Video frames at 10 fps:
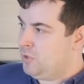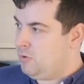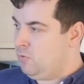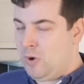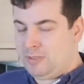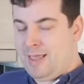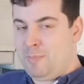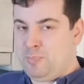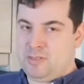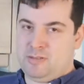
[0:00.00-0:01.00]
What
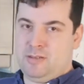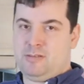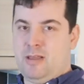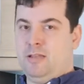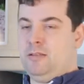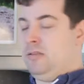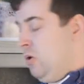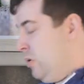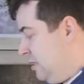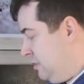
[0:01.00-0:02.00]
happens inside the
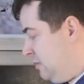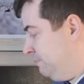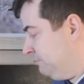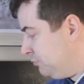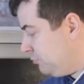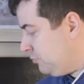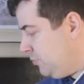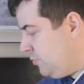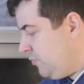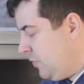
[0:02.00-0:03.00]
dough is,
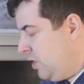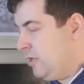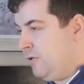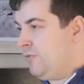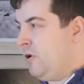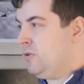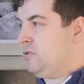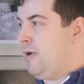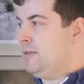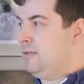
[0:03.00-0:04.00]
in the
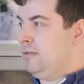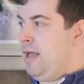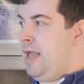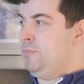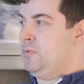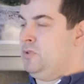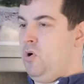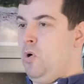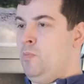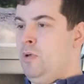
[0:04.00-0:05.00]
first rising time,
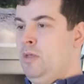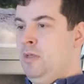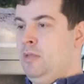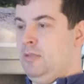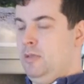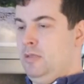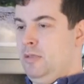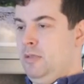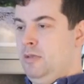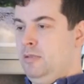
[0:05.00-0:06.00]

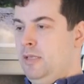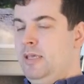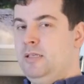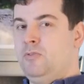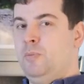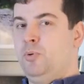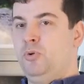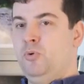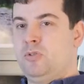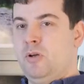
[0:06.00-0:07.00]
the yeast will
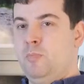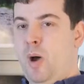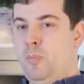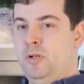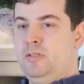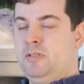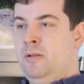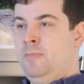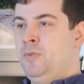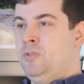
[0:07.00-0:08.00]
produce some bubbles,
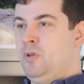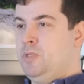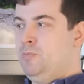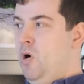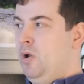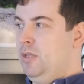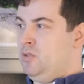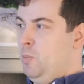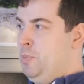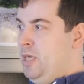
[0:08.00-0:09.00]
some small and
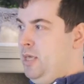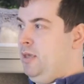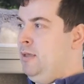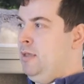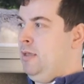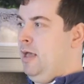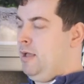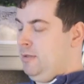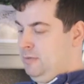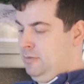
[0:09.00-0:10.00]
some big,
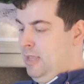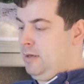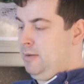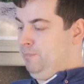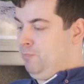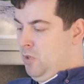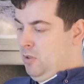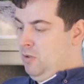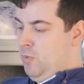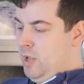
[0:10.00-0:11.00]
and then
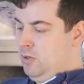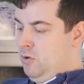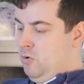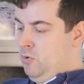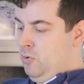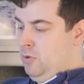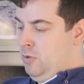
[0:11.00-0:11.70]
when you